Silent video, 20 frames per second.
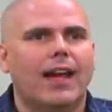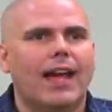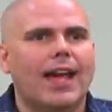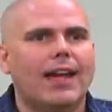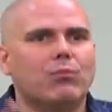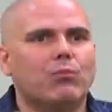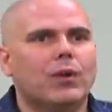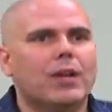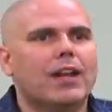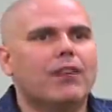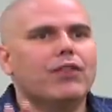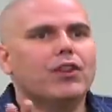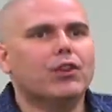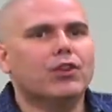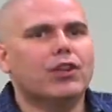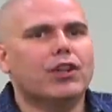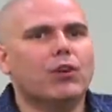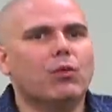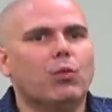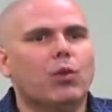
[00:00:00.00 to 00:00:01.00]
And whenever you
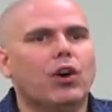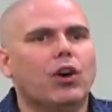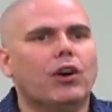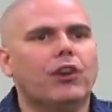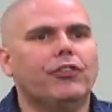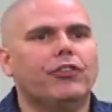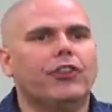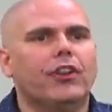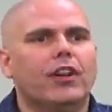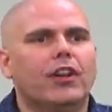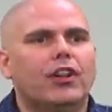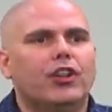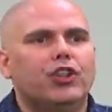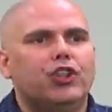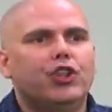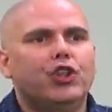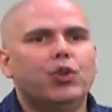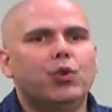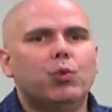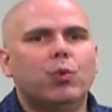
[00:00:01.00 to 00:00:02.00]
look at words,
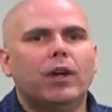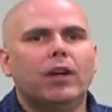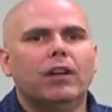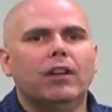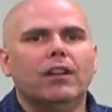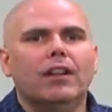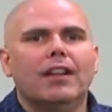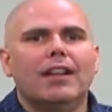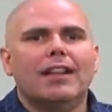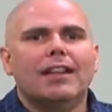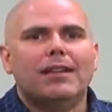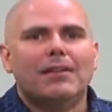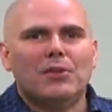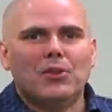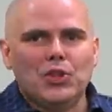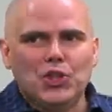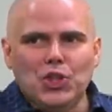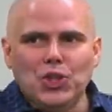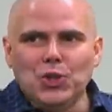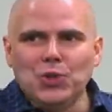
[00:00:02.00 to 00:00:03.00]
you will
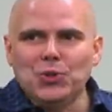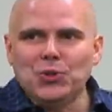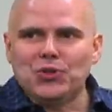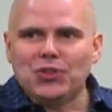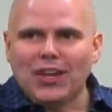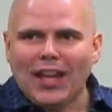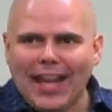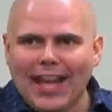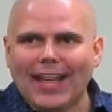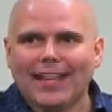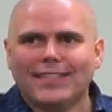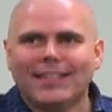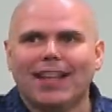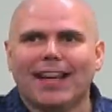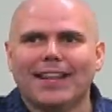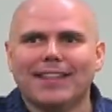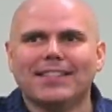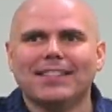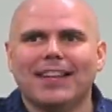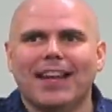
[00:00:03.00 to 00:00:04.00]
use
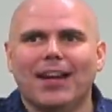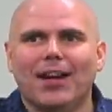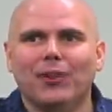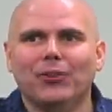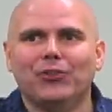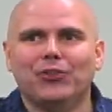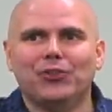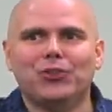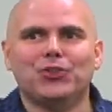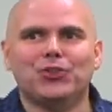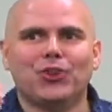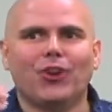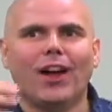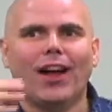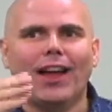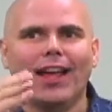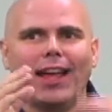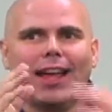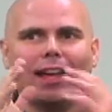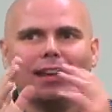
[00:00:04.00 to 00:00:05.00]
anti-sounds to
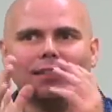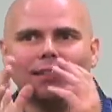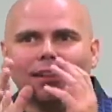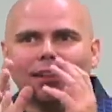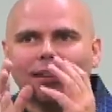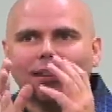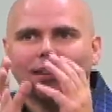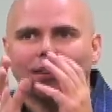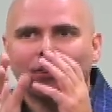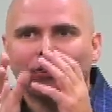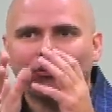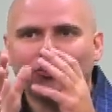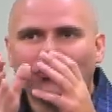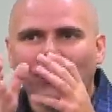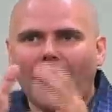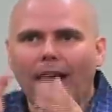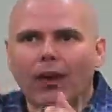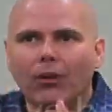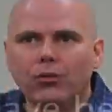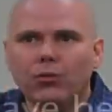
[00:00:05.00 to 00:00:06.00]
try and
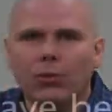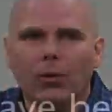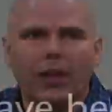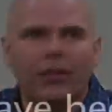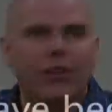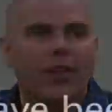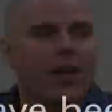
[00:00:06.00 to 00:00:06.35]
sound with.